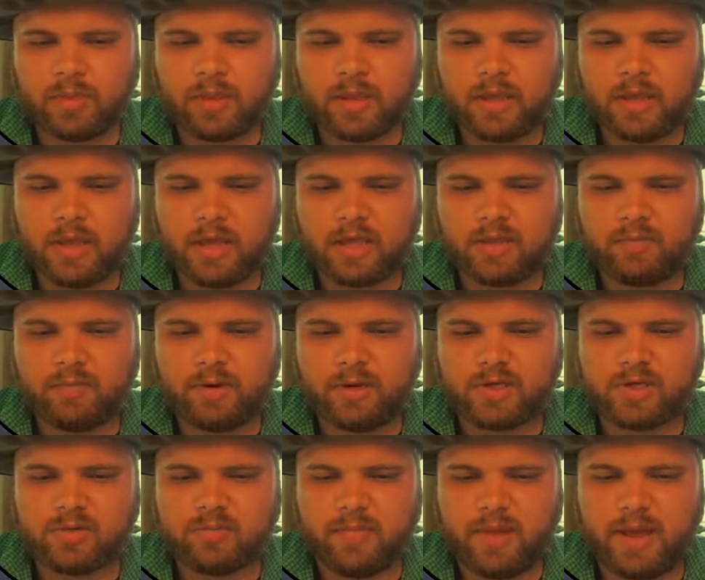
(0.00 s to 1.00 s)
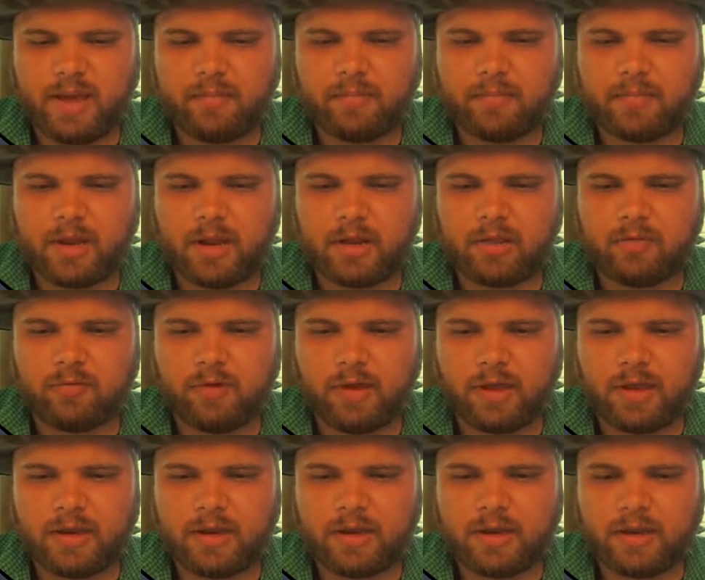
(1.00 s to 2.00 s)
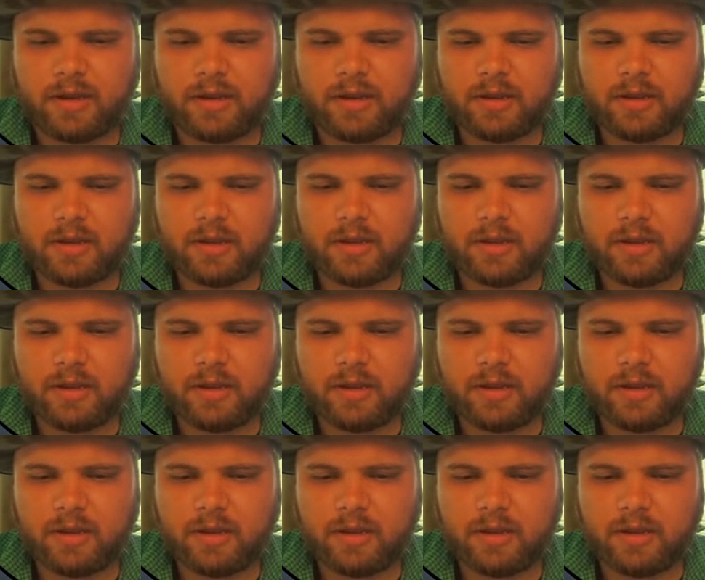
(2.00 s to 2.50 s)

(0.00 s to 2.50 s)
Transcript: they're going to have a decent number of goblins out anyway.